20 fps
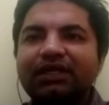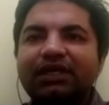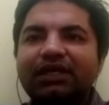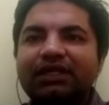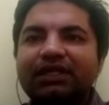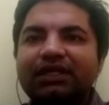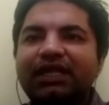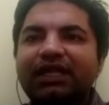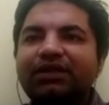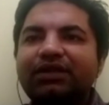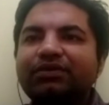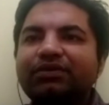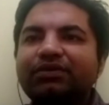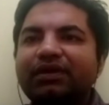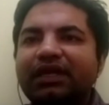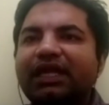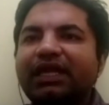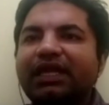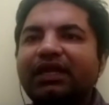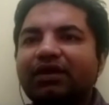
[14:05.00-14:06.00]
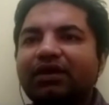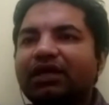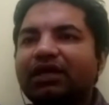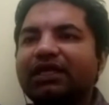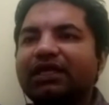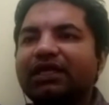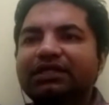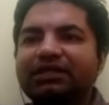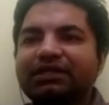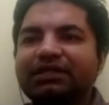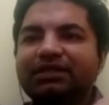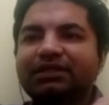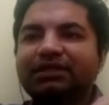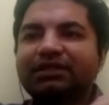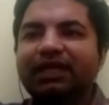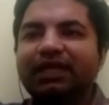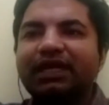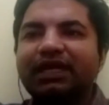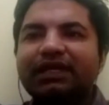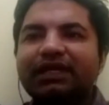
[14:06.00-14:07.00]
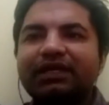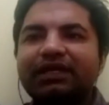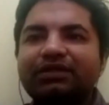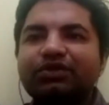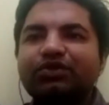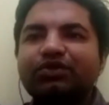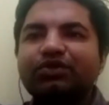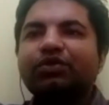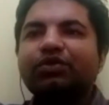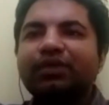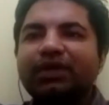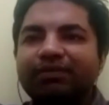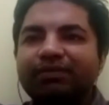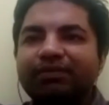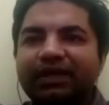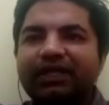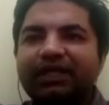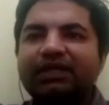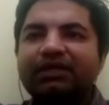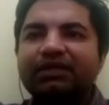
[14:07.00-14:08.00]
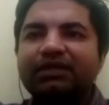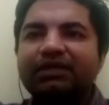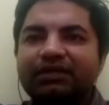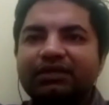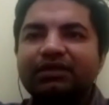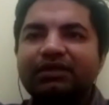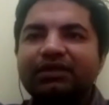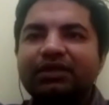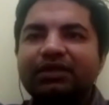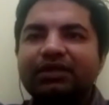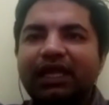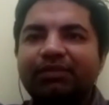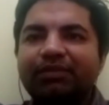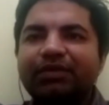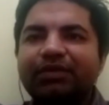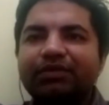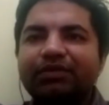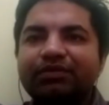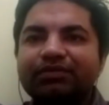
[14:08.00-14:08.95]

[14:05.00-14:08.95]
Then you would need all these tentacles to open up and then help you.